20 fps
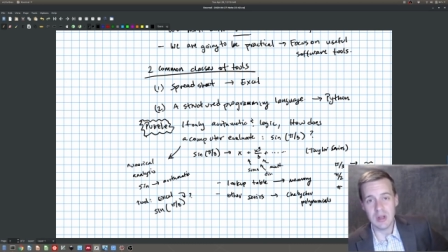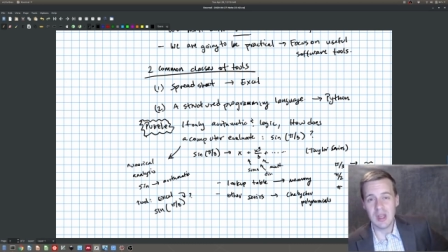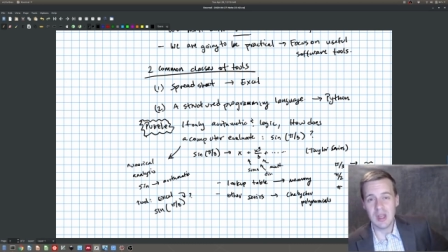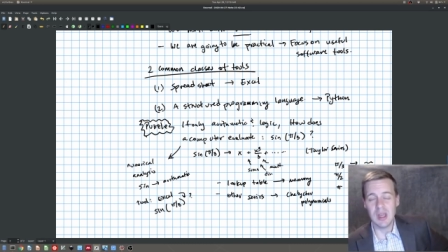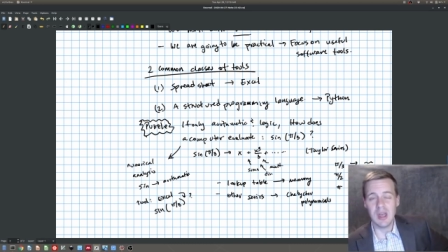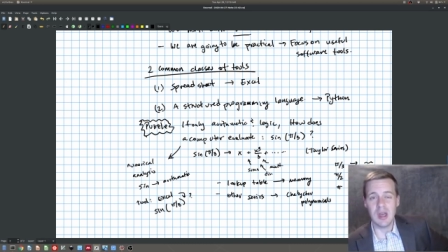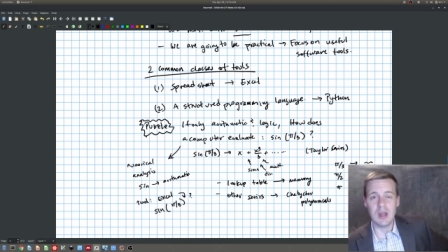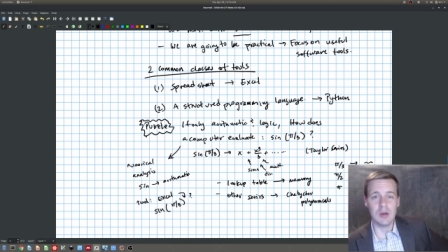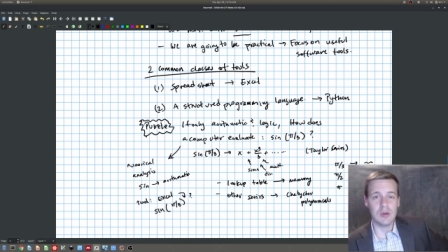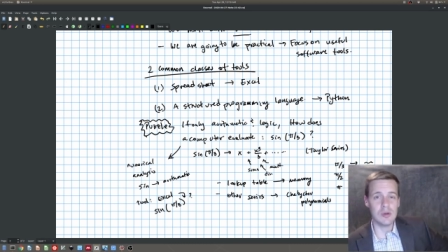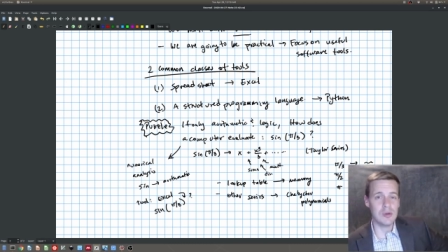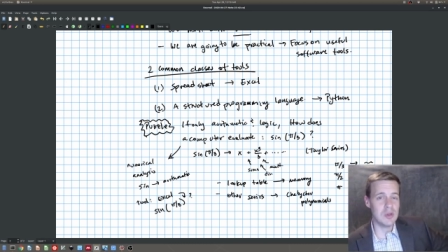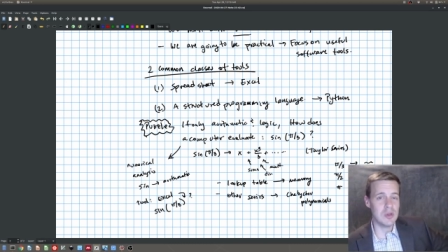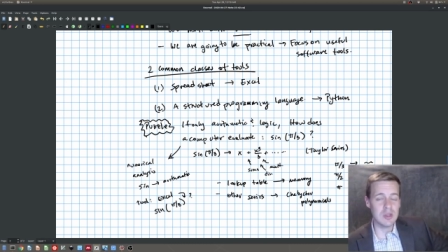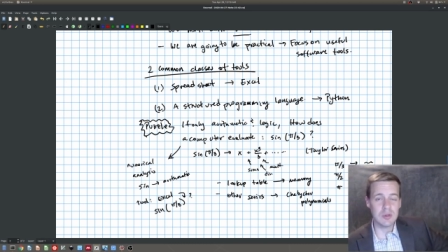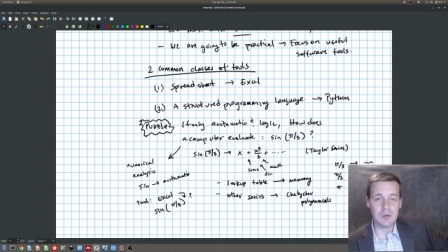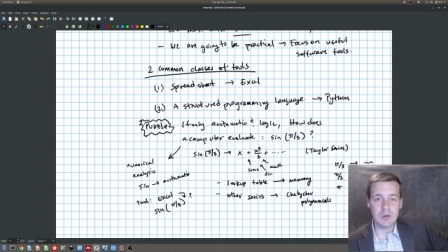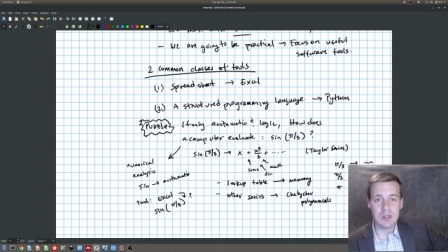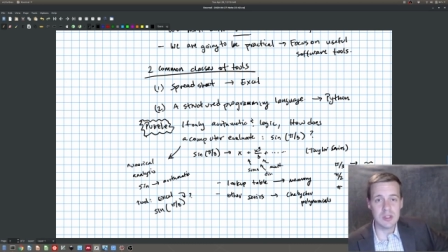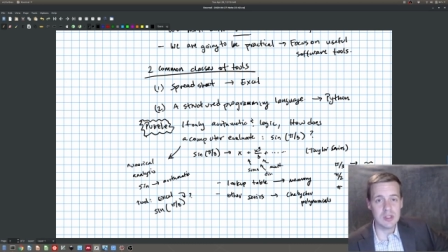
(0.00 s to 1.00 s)
and other things we
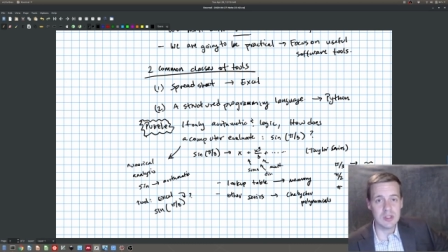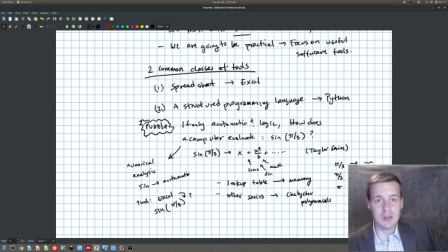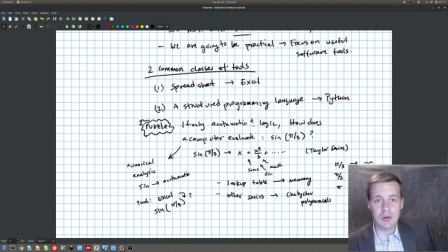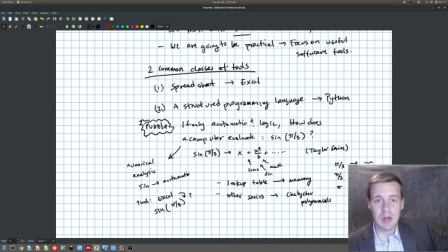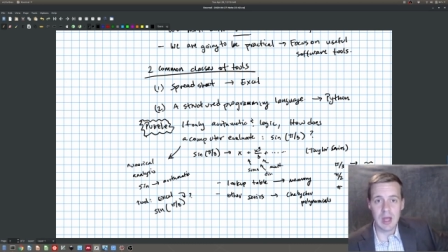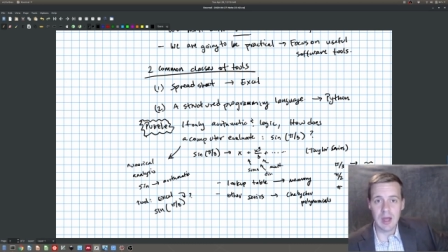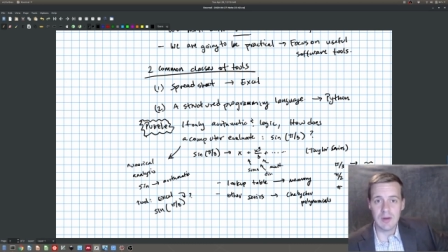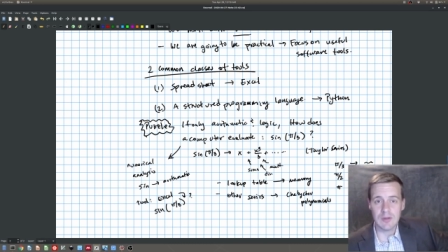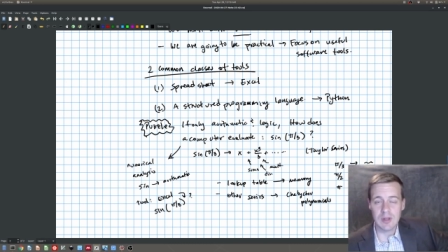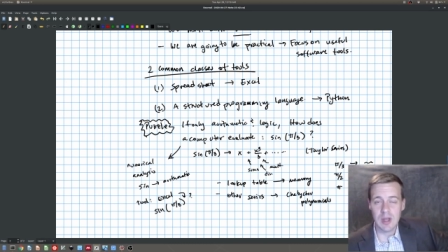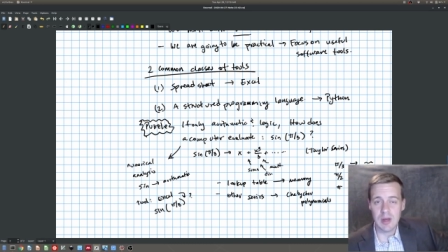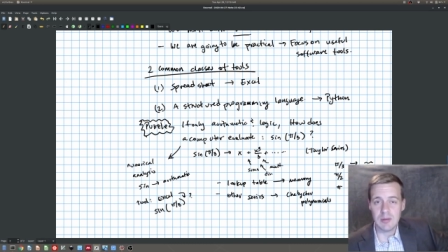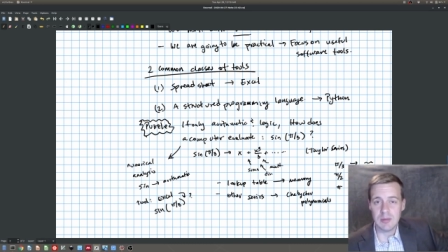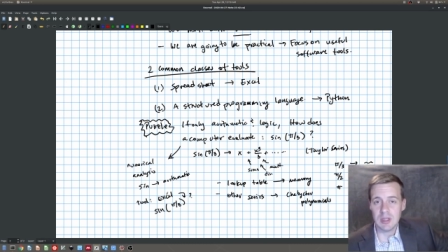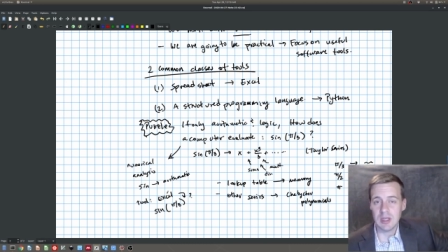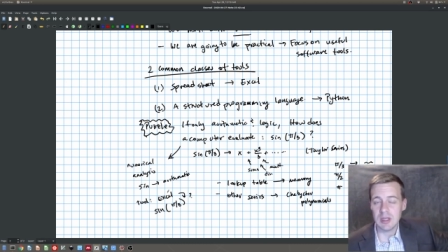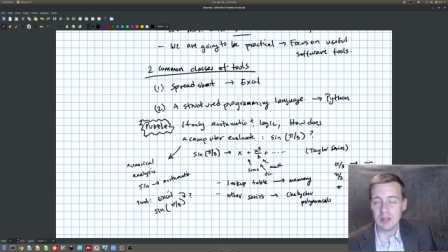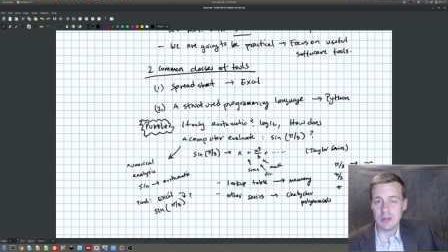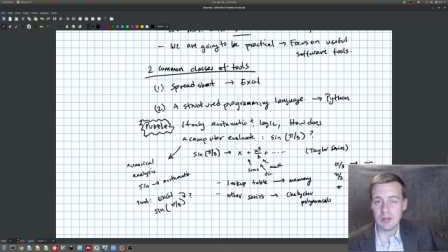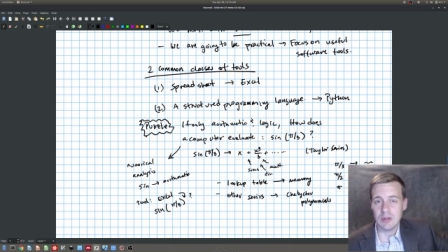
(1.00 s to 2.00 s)
just don't have time to
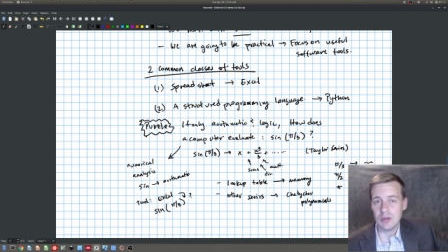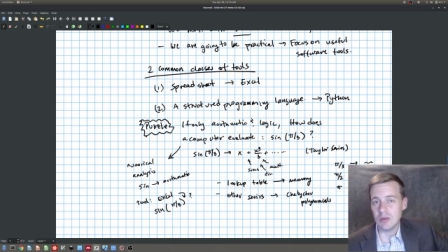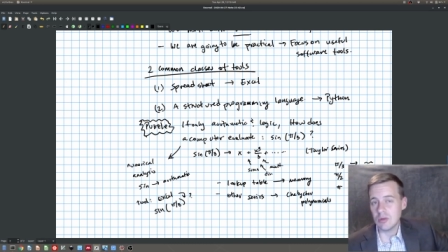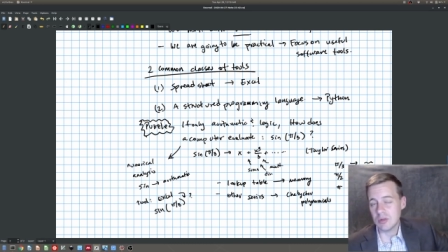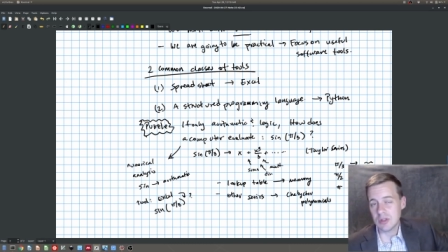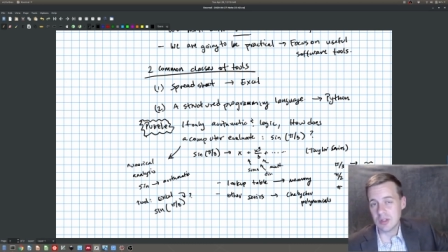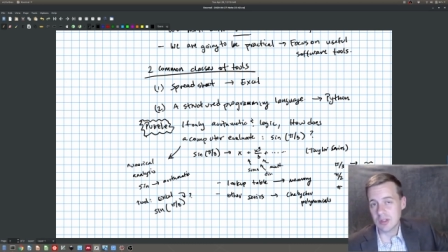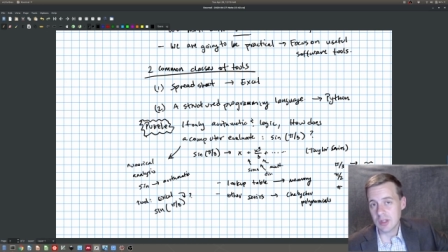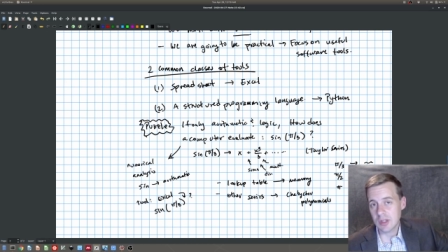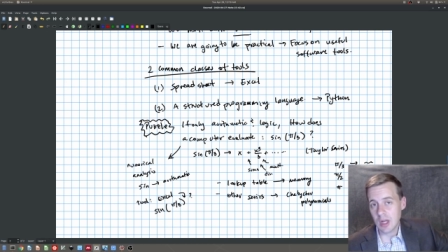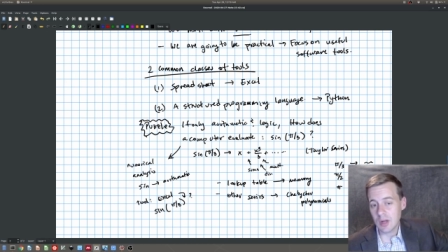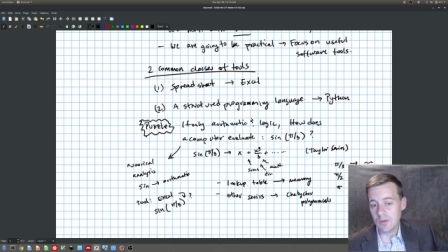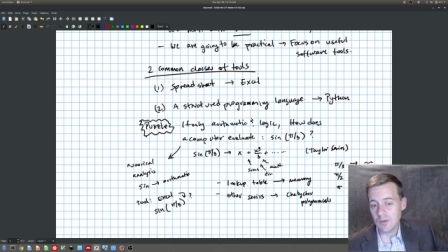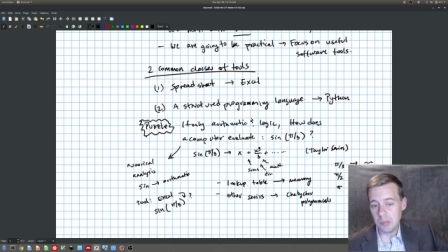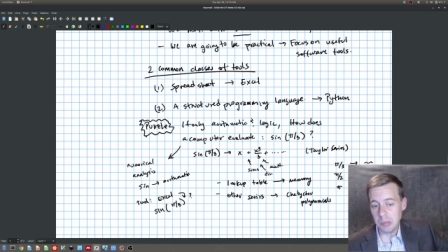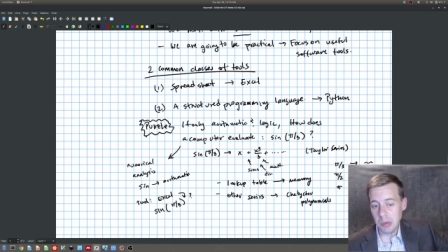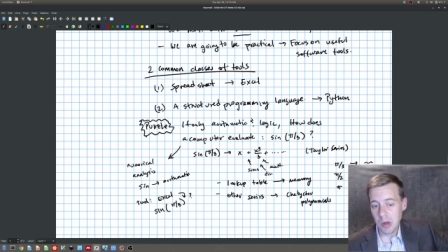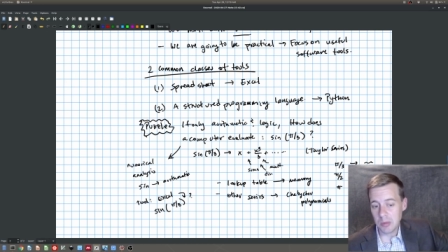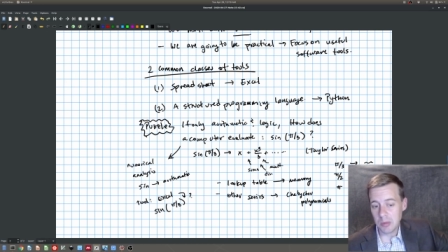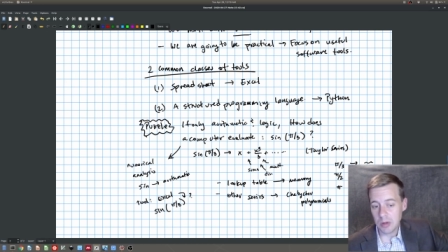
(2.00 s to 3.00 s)
get to, which is kind of a
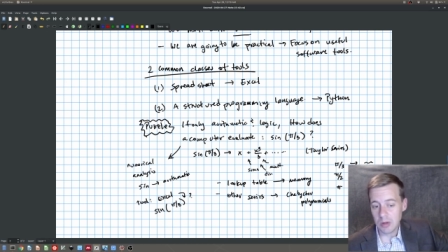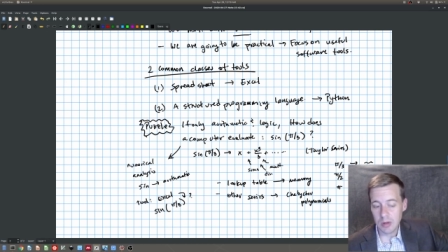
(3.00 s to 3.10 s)
bummer,